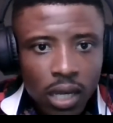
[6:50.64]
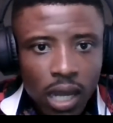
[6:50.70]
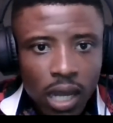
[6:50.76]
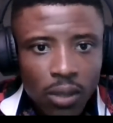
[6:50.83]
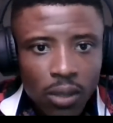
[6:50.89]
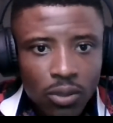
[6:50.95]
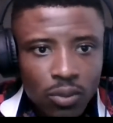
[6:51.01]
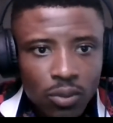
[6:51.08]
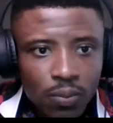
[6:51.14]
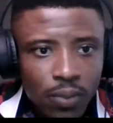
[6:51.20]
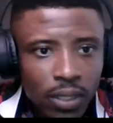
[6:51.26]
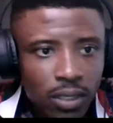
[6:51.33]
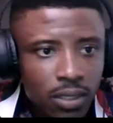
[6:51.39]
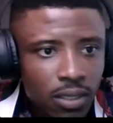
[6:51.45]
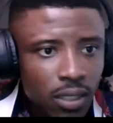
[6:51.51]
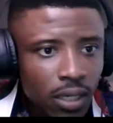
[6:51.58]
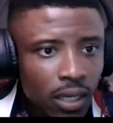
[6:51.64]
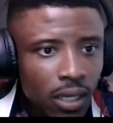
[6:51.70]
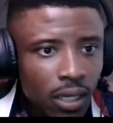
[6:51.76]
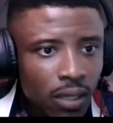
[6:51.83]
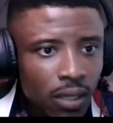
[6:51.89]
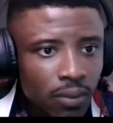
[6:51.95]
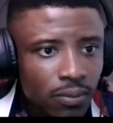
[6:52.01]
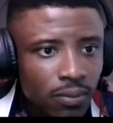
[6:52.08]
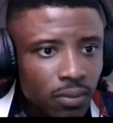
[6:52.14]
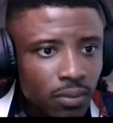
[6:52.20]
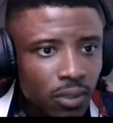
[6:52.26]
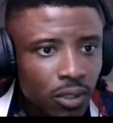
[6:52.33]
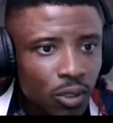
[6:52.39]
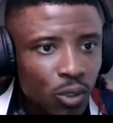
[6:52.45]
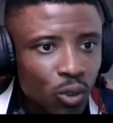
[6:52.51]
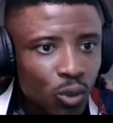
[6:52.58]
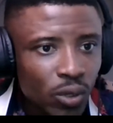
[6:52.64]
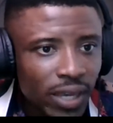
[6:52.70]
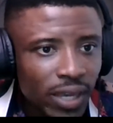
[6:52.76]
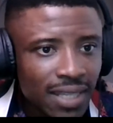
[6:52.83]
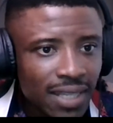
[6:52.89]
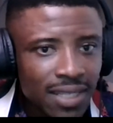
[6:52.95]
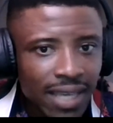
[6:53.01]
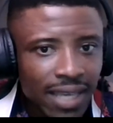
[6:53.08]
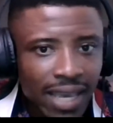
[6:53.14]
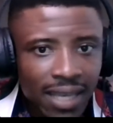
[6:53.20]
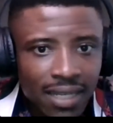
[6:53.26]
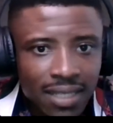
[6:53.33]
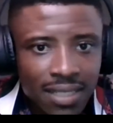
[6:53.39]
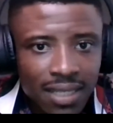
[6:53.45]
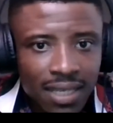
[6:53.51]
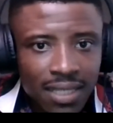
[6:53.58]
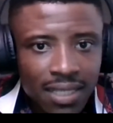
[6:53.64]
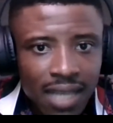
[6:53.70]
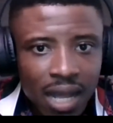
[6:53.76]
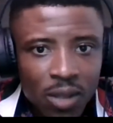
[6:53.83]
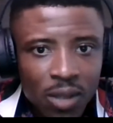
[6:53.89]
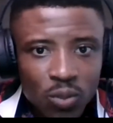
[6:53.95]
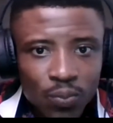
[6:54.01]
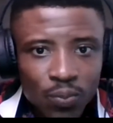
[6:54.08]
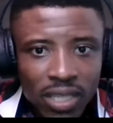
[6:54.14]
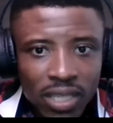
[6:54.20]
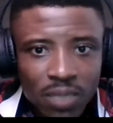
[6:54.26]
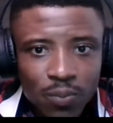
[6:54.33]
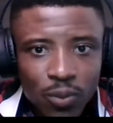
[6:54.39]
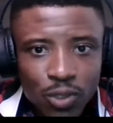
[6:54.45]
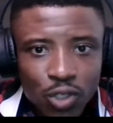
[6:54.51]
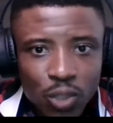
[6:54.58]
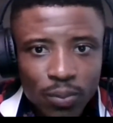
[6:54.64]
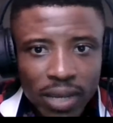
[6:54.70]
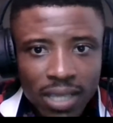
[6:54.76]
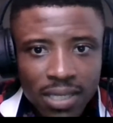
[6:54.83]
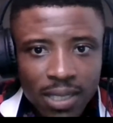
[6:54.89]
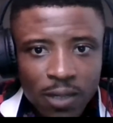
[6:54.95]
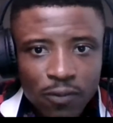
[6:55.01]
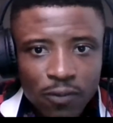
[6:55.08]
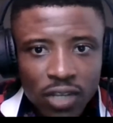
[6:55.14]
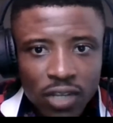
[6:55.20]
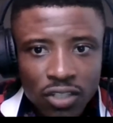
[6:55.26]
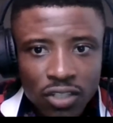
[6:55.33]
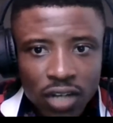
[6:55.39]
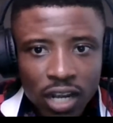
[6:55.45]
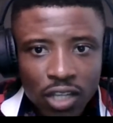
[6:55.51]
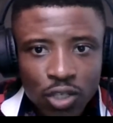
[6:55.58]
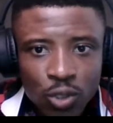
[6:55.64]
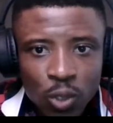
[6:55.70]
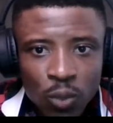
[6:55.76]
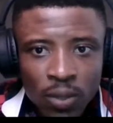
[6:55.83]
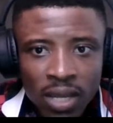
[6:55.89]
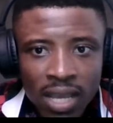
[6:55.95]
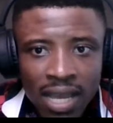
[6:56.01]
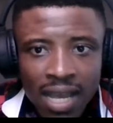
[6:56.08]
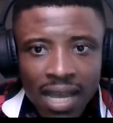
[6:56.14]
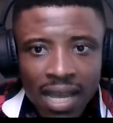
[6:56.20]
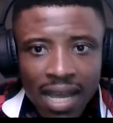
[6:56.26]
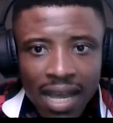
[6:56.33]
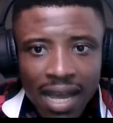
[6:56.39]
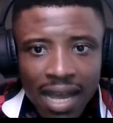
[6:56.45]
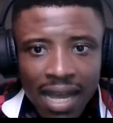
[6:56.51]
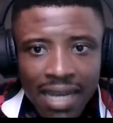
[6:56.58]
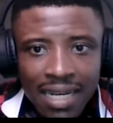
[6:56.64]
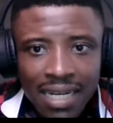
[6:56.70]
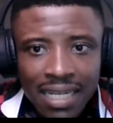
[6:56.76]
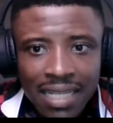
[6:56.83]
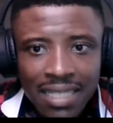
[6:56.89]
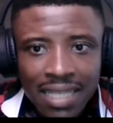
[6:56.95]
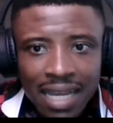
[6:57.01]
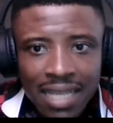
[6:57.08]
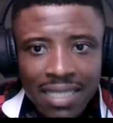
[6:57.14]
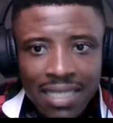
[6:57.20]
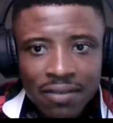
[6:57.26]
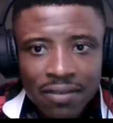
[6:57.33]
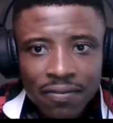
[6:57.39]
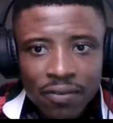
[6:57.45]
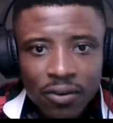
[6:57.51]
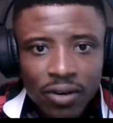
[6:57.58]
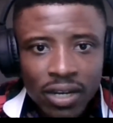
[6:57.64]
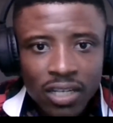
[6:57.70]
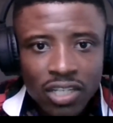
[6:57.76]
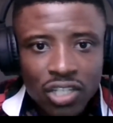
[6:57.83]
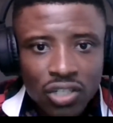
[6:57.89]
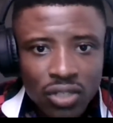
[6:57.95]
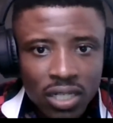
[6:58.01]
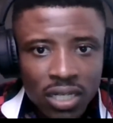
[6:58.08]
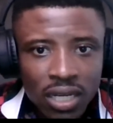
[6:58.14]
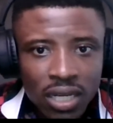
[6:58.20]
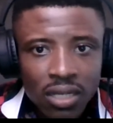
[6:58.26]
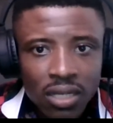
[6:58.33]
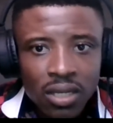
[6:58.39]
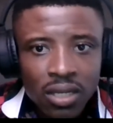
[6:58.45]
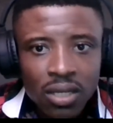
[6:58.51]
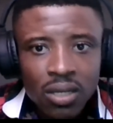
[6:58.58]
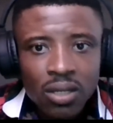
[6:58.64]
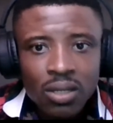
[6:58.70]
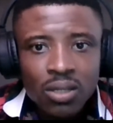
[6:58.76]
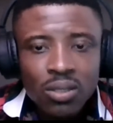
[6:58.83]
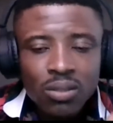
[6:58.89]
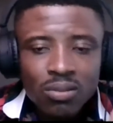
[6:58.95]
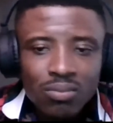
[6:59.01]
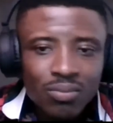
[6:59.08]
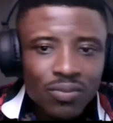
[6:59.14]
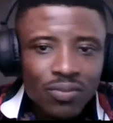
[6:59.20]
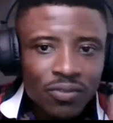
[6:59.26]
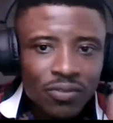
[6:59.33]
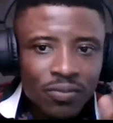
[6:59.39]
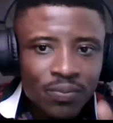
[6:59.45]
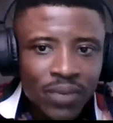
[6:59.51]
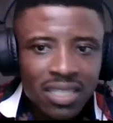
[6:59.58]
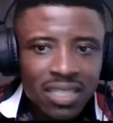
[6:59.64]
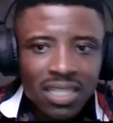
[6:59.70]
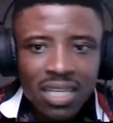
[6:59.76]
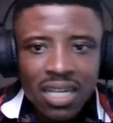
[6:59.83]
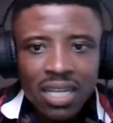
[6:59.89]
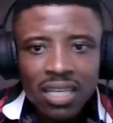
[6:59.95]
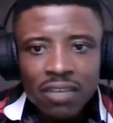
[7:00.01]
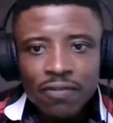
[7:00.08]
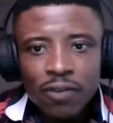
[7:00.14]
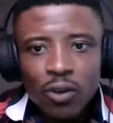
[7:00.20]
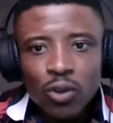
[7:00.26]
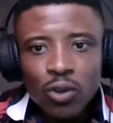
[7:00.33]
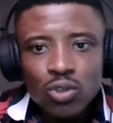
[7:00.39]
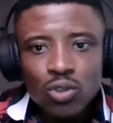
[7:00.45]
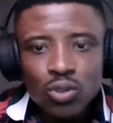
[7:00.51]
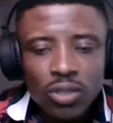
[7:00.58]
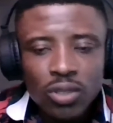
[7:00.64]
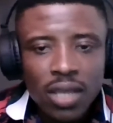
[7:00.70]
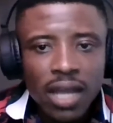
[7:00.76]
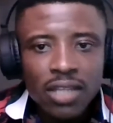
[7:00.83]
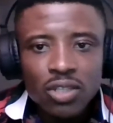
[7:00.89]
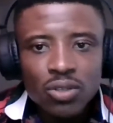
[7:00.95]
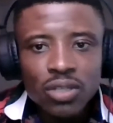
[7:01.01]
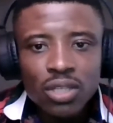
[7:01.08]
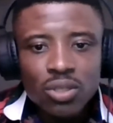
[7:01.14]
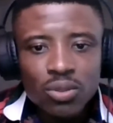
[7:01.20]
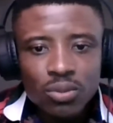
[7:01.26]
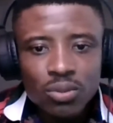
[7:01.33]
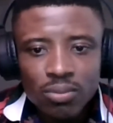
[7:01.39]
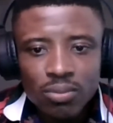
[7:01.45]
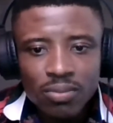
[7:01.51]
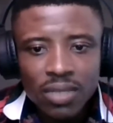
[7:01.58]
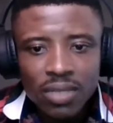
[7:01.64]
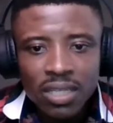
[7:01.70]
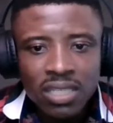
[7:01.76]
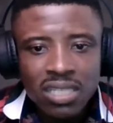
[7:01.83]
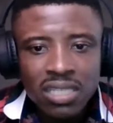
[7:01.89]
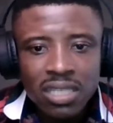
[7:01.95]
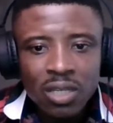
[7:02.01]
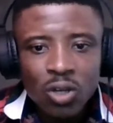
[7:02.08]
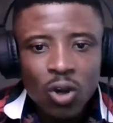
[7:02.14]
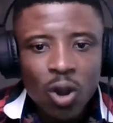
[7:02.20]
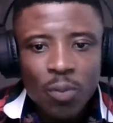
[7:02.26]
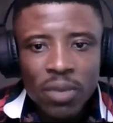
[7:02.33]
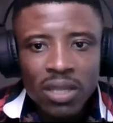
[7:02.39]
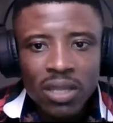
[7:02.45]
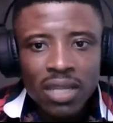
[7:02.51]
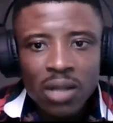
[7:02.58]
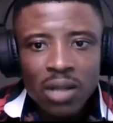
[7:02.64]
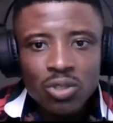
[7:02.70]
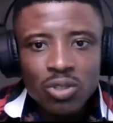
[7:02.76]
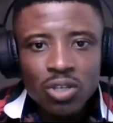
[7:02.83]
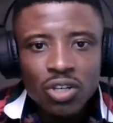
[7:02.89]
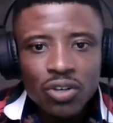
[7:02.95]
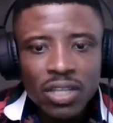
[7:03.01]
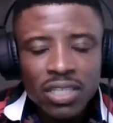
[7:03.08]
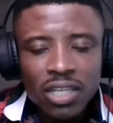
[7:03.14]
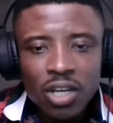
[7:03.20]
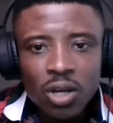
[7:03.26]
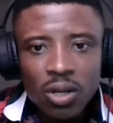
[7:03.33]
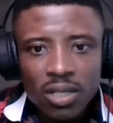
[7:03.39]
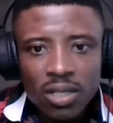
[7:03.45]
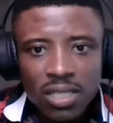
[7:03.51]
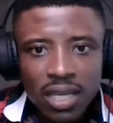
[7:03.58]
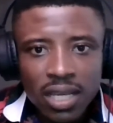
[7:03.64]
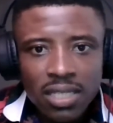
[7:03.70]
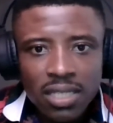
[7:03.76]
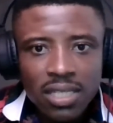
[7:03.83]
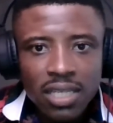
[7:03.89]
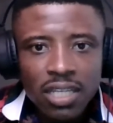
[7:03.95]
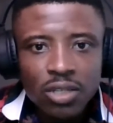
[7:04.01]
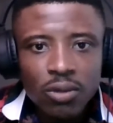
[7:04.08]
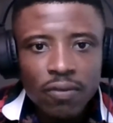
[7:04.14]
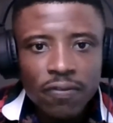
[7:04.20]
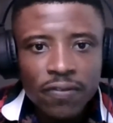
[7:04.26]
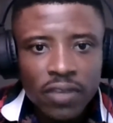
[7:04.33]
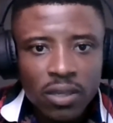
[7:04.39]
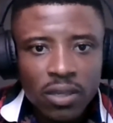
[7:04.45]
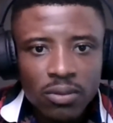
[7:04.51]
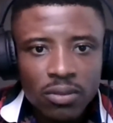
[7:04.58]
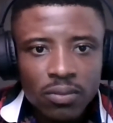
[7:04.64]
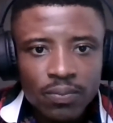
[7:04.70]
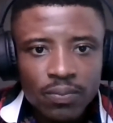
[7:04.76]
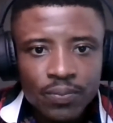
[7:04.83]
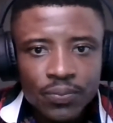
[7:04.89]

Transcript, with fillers: How to best, uh, okay, ZN says, how to best position myself to attract job and leads as a Forex trader. Basically, for you to do that, you need to, it's still coming down to creating contents in your field